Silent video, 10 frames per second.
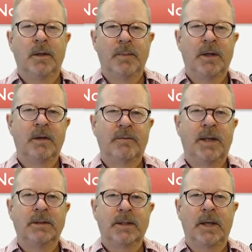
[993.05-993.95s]
competitive
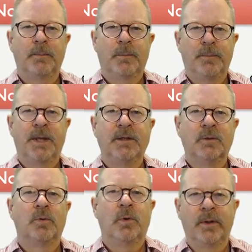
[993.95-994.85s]
landscape plays
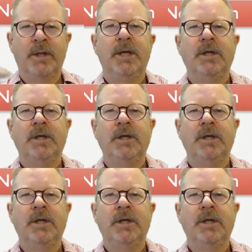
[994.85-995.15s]
a role in